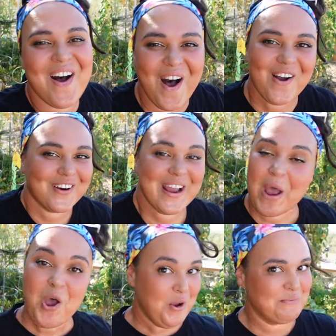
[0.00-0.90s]
All right,
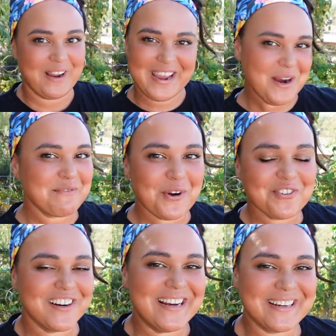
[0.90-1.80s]
my camera
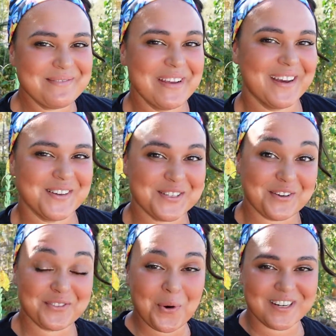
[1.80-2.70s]
overheated because
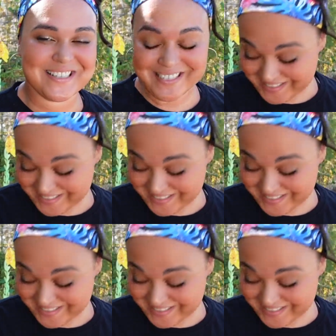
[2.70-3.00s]
of course it